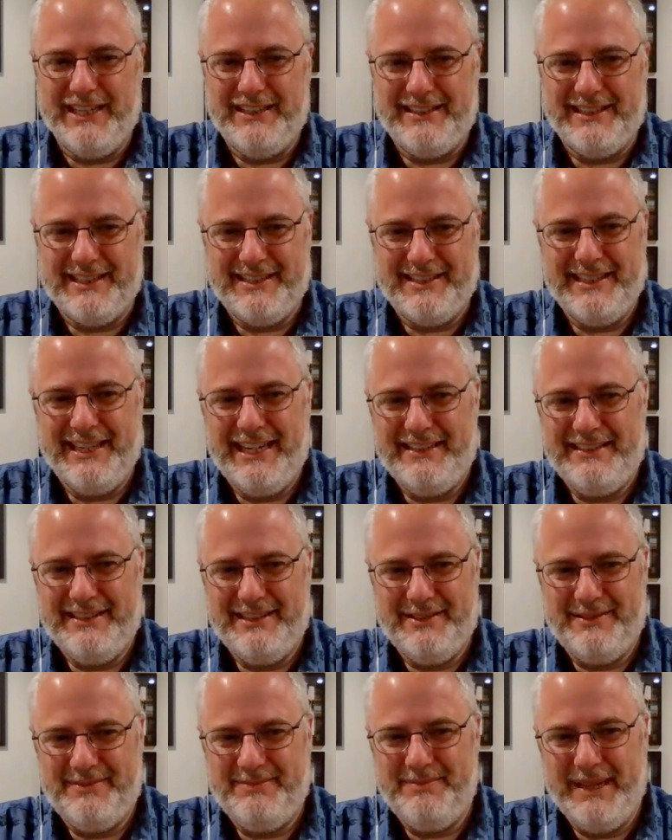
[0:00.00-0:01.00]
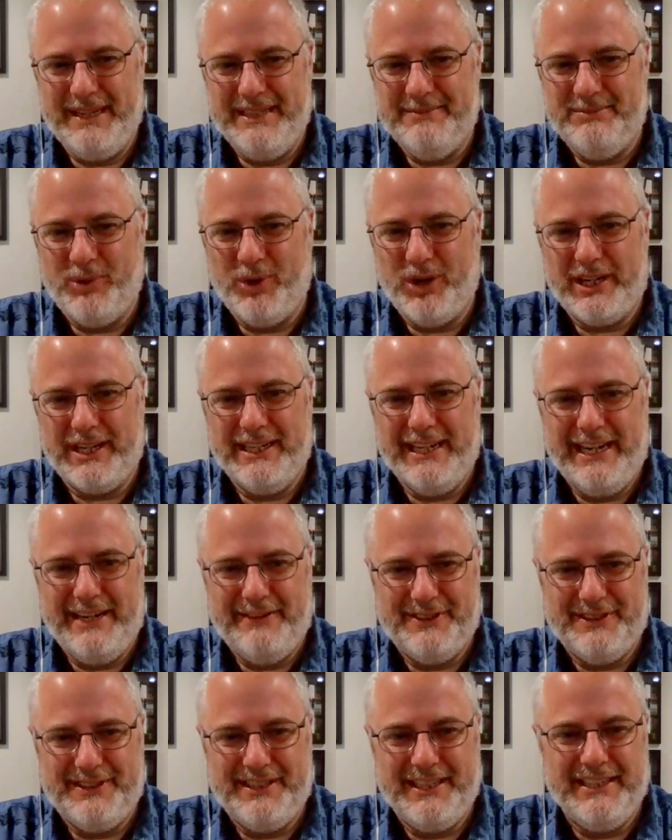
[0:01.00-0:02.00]
success has been working on it
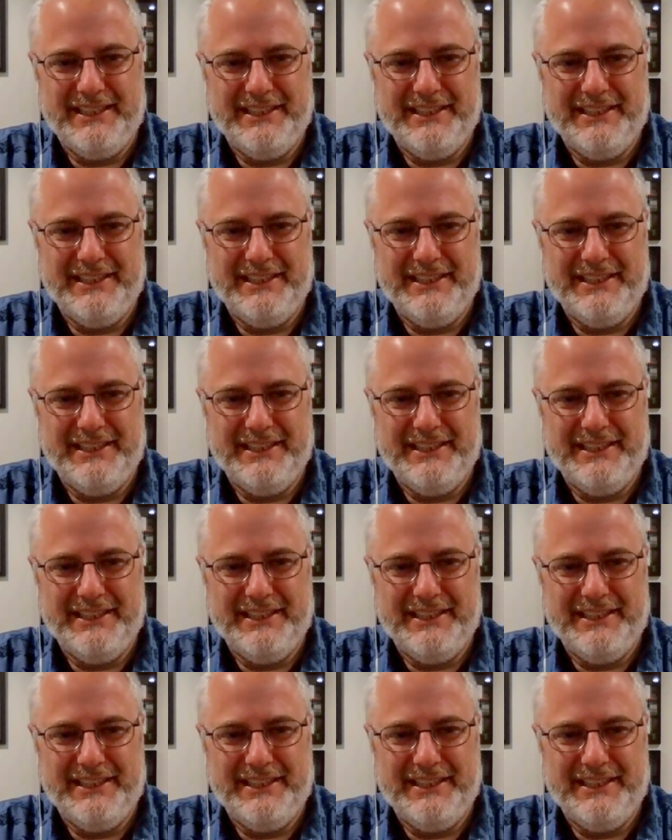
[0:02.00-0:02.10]
for 10